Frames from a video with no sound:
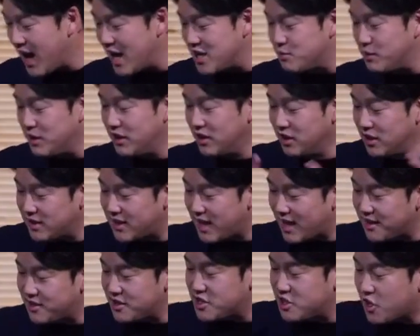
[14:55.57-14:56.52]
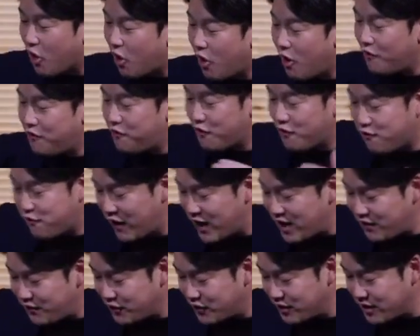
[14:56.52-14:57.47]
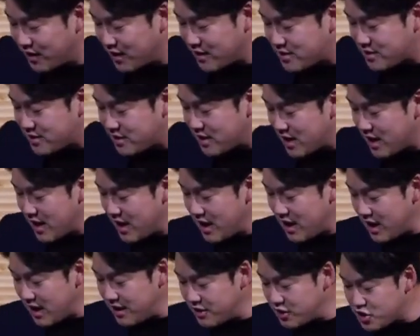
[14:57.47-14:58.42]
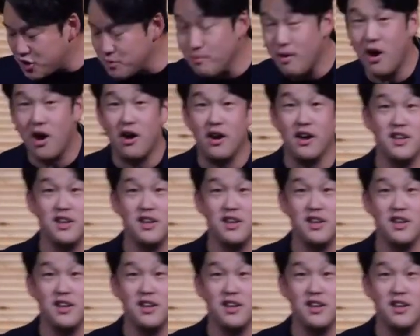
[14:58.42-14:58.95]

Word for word: as we look at this call for faithfulness in the Shema,